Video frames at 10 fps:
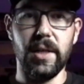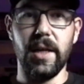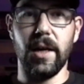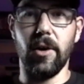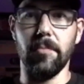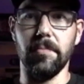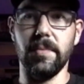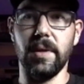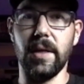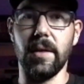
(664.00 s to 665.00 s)

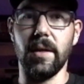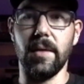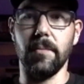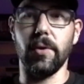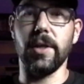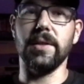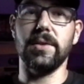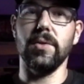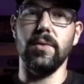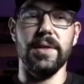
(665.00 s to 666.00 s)
and bring it
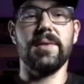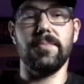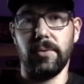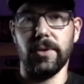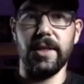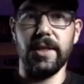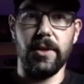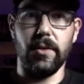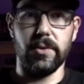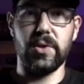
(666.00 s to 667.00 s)
to this
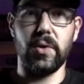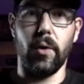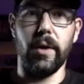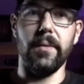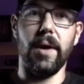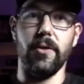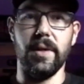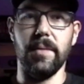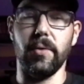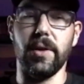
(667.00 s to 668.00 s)
particular story, rather
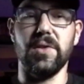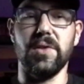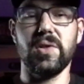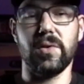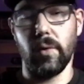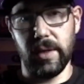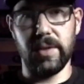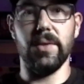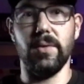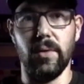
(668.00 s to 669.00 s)
than bring the story
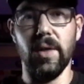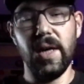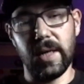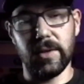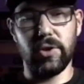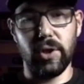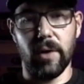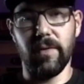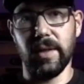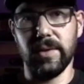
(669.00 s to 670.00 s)
to and
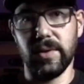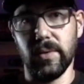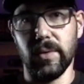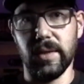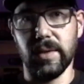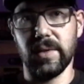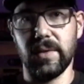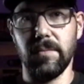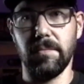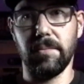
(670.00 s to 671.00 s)
shove it into his
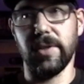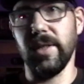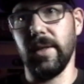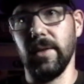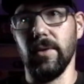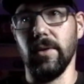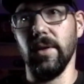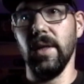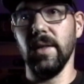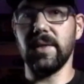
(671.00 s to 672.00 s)
particular
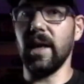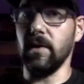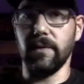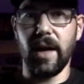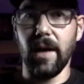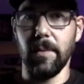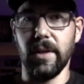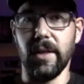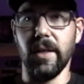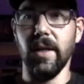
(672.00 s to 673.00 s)
style of
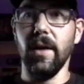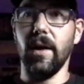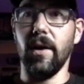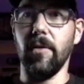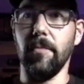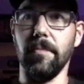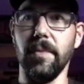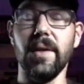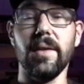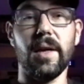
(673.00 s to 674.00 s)
comedy.
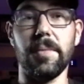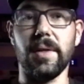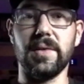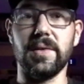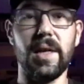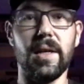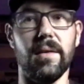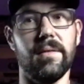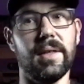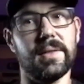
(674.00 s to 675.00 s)
That being said,
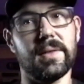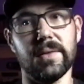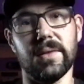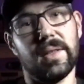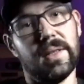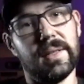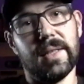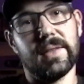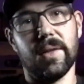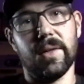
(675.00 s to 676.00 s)
that's not to say
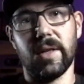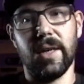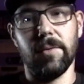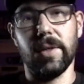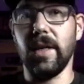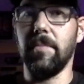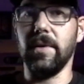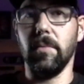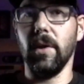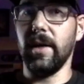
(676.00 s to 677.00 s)
that style of comedy can't be
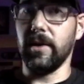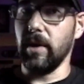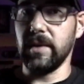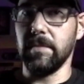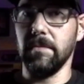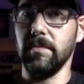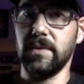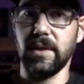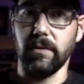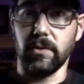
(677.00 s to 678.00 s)
applied across
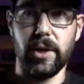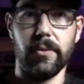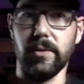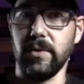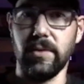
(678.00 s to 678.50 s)
several genres or